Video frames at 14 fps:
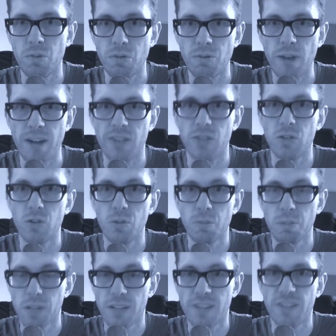radical
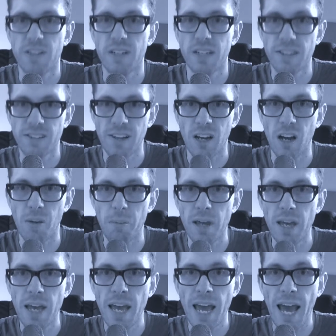political Islam,
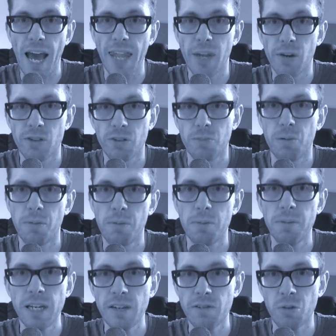and there is a problem
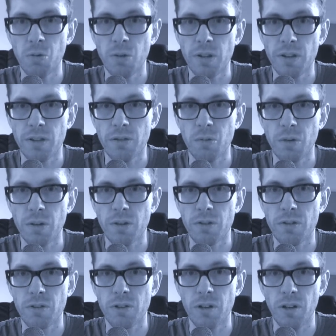even with
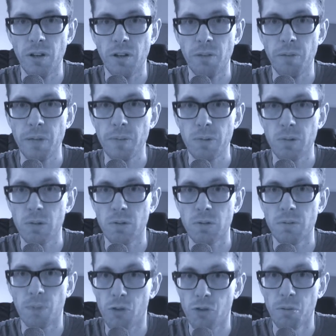people,
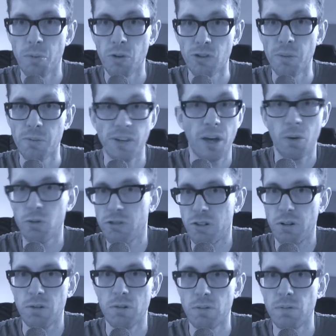moderate Muslims, and
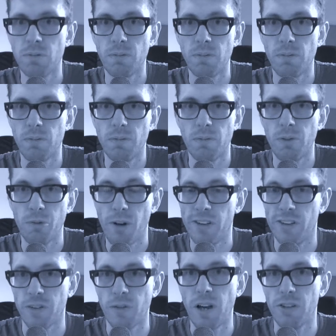also the
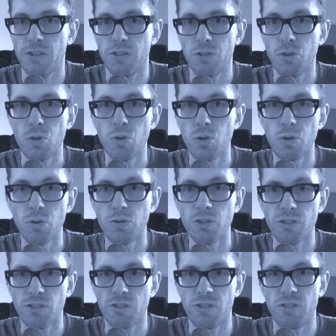rest of us who
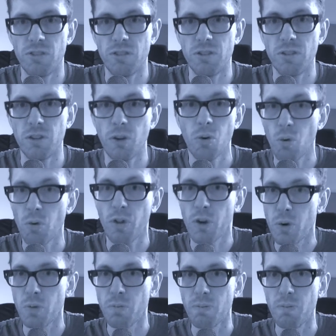just,
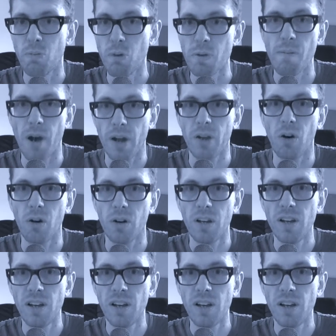although we might not